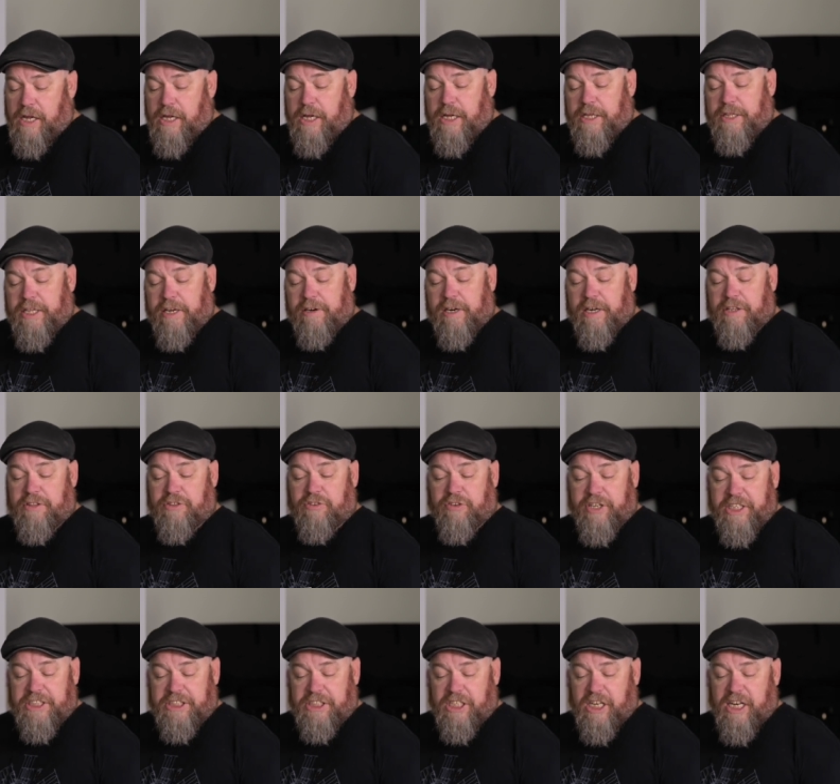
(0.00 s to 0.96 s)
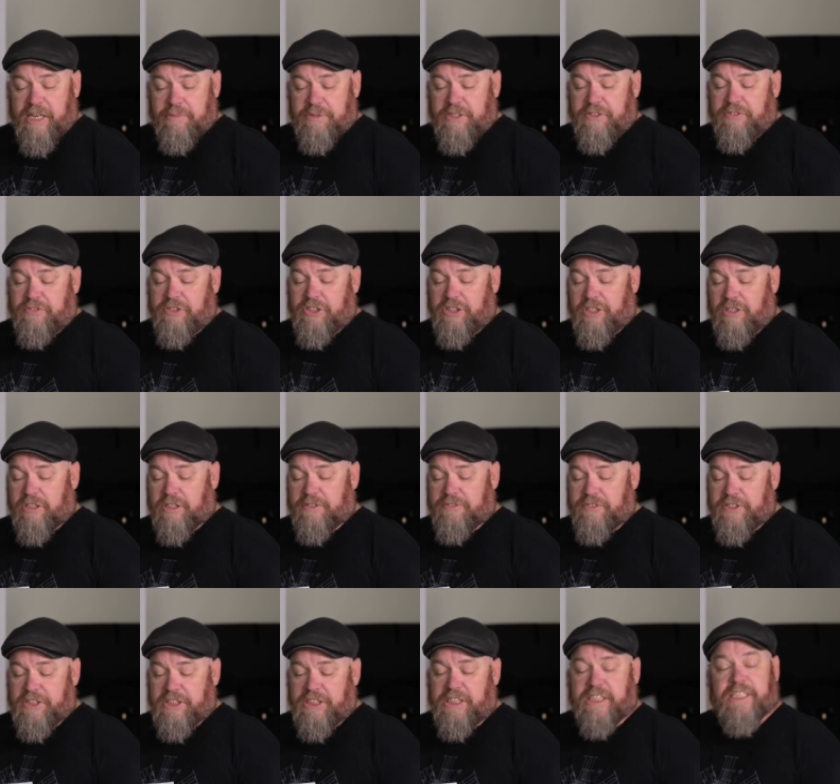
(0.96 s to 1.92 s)
There are 3 types of
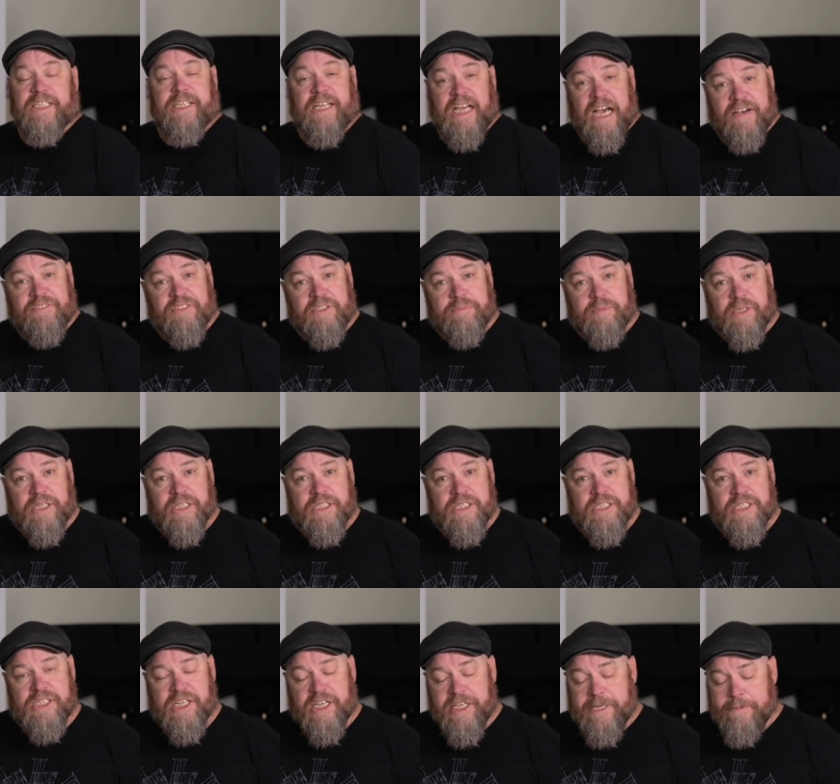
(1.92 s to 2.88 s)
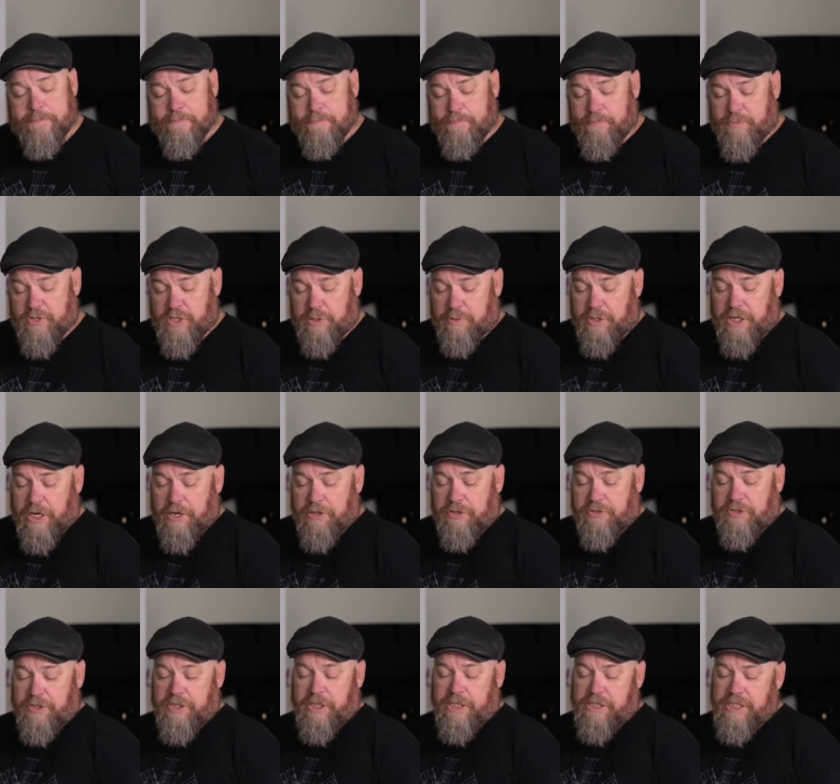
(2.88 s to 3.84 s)
photographers that are covered by the scheme, so we'll go
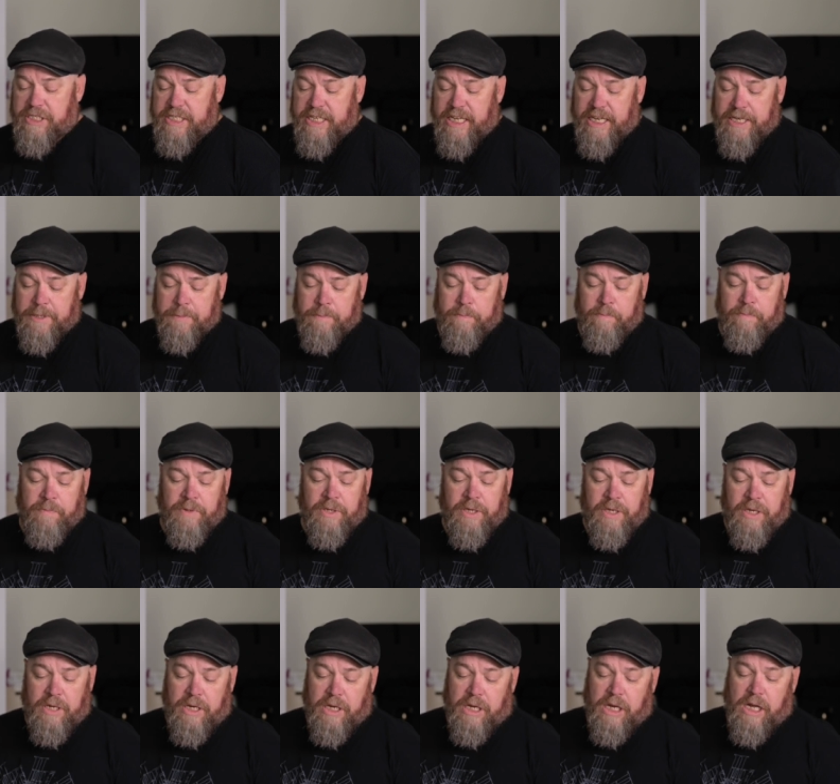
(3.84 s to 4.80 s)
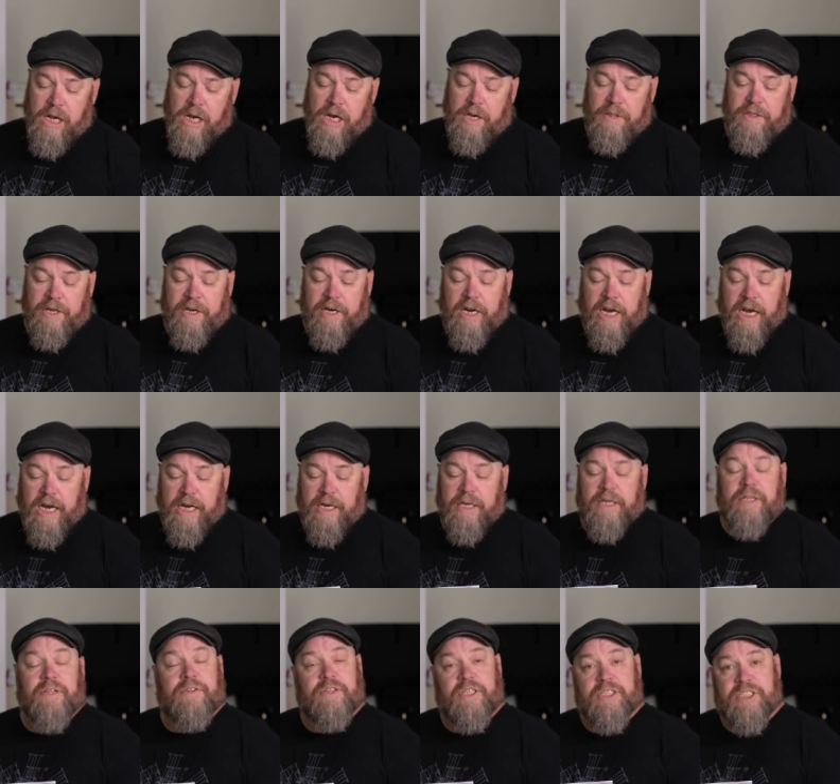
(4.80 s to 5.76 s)
through those now. There are
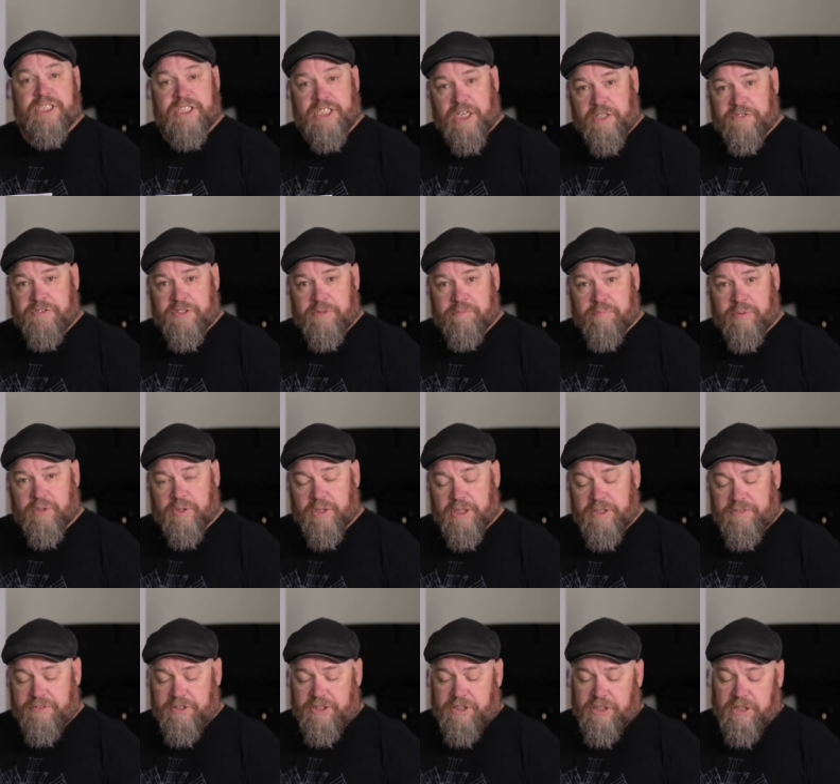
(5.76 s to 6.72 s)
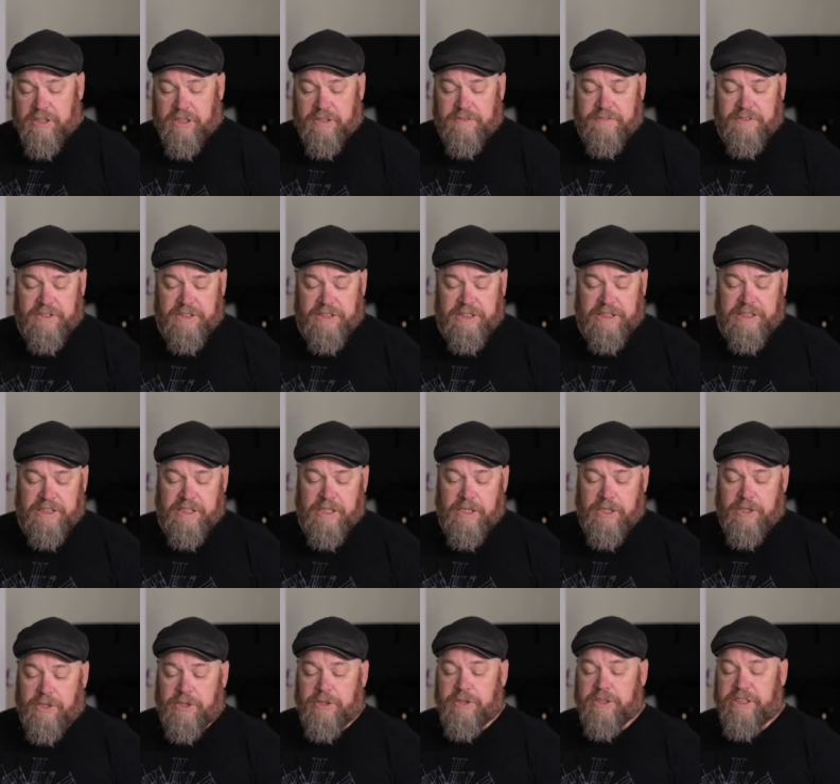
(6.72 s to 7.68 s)
the self-employed photographers
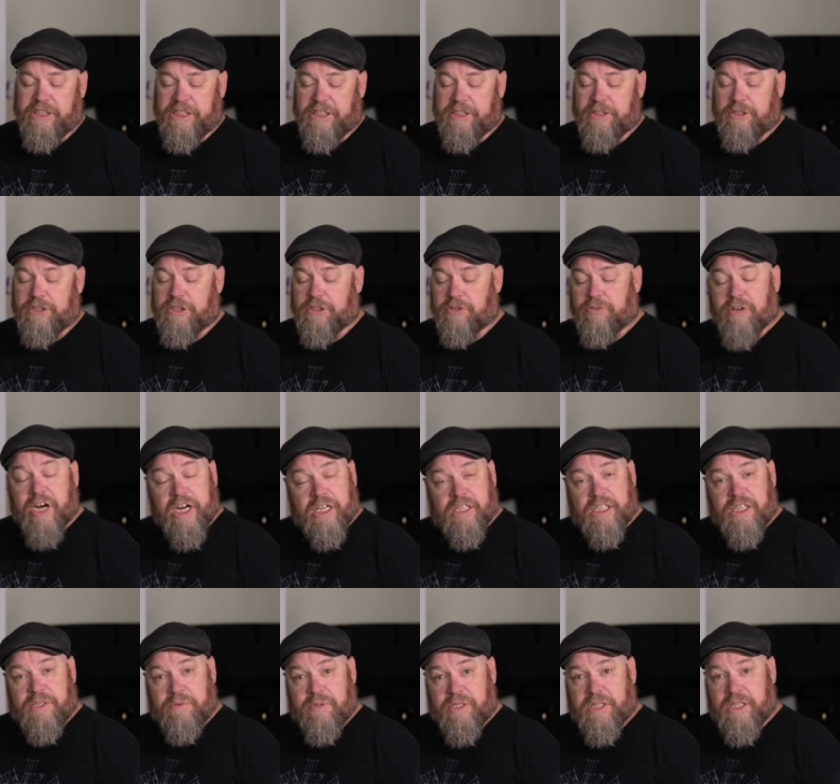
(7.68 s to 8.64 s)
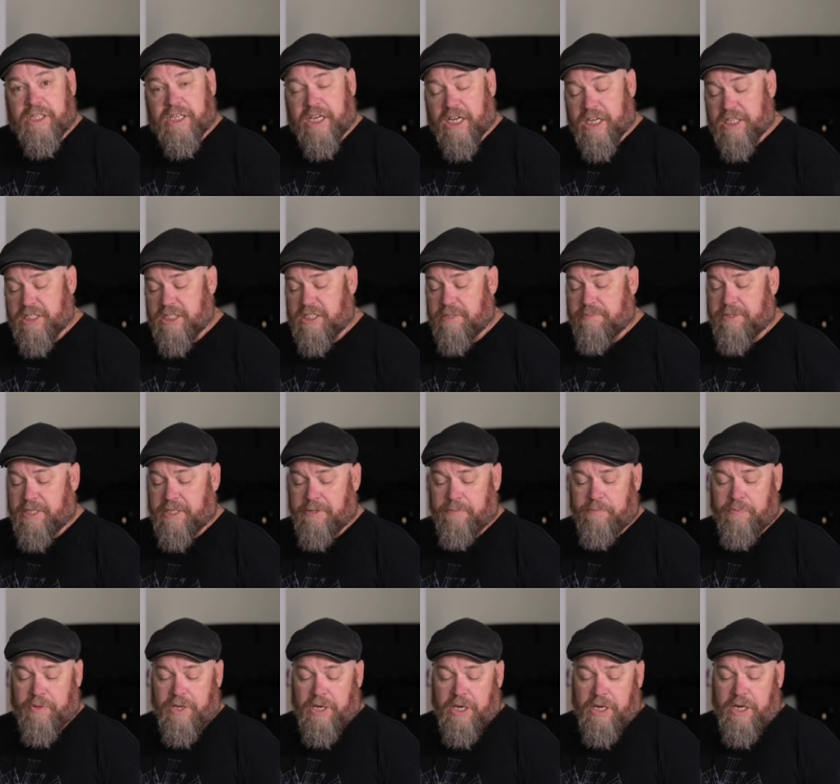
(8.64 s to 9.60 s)
who deal directly with the customer,
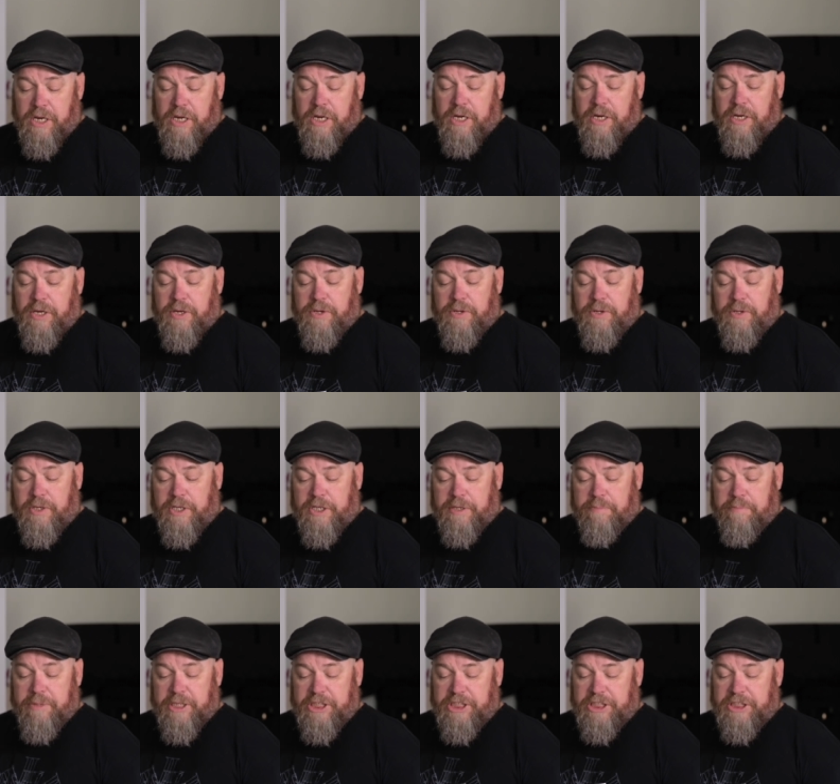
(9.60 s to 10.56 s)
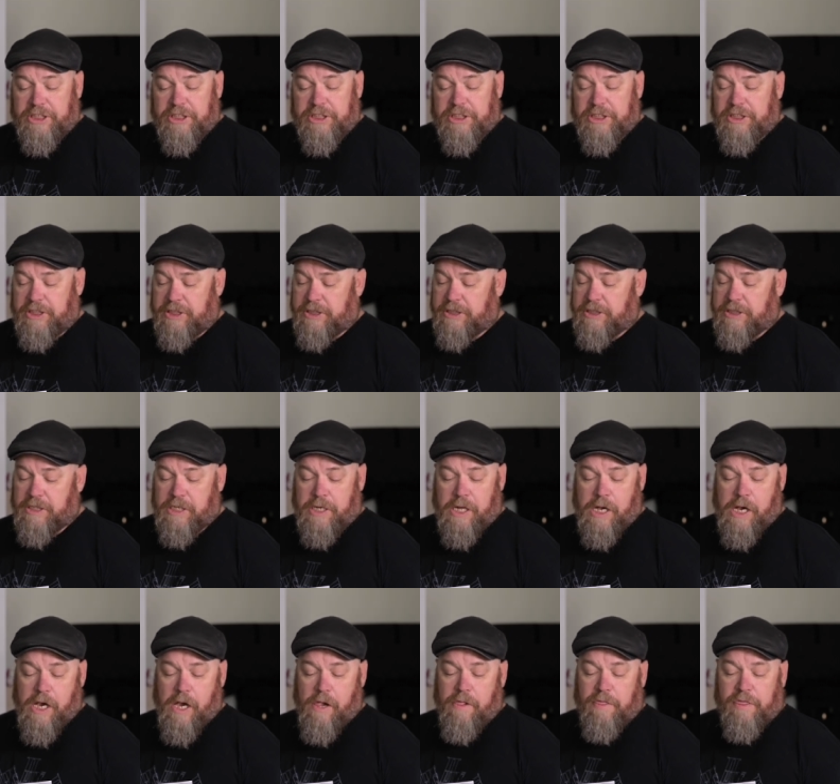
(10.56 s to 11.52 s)
who commissioned
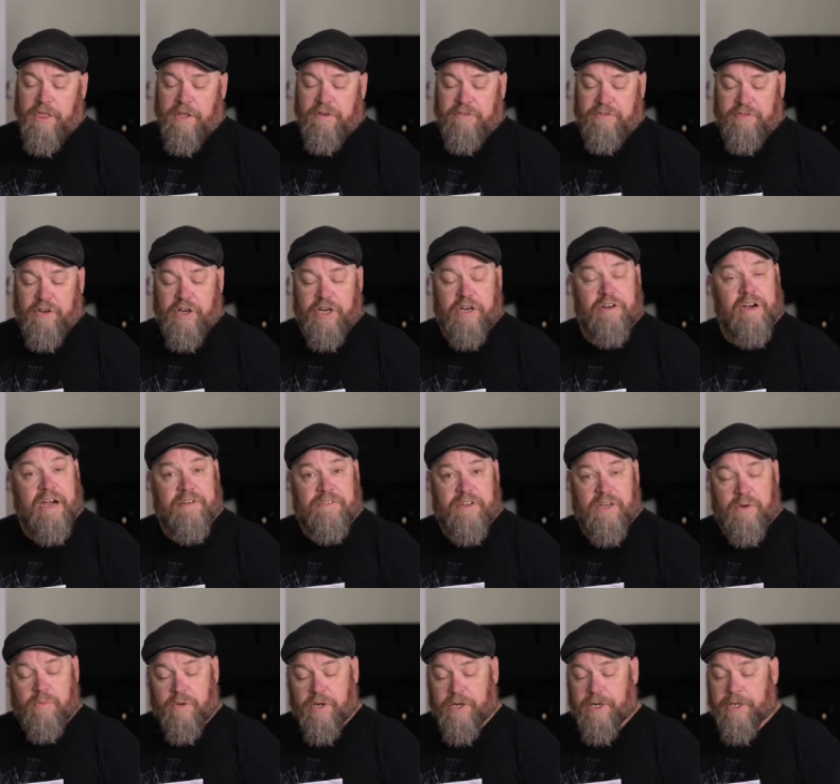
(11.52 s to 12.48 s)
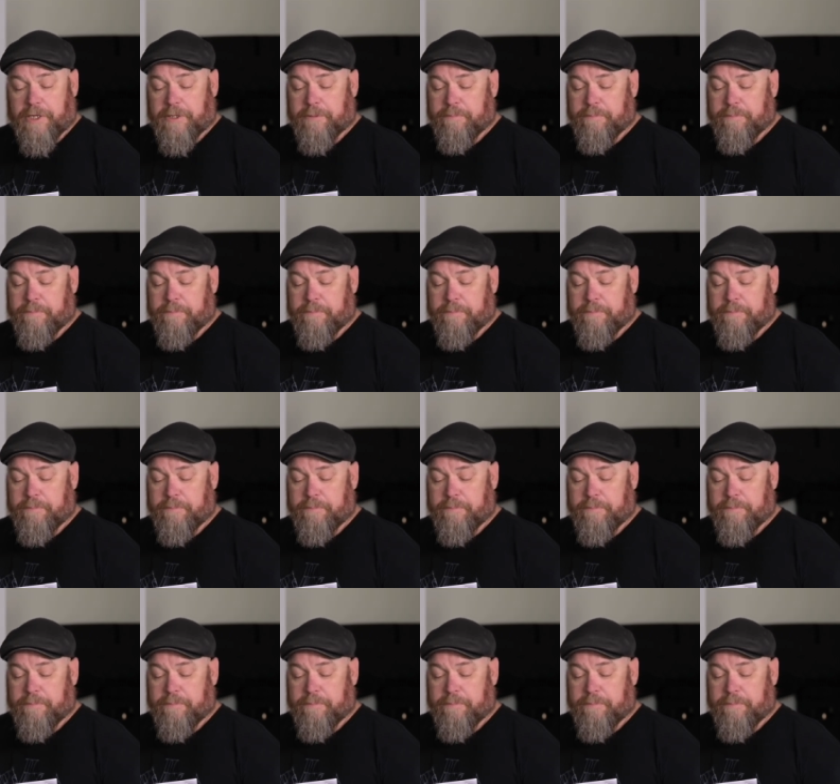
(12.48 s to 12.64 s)
the photographic work.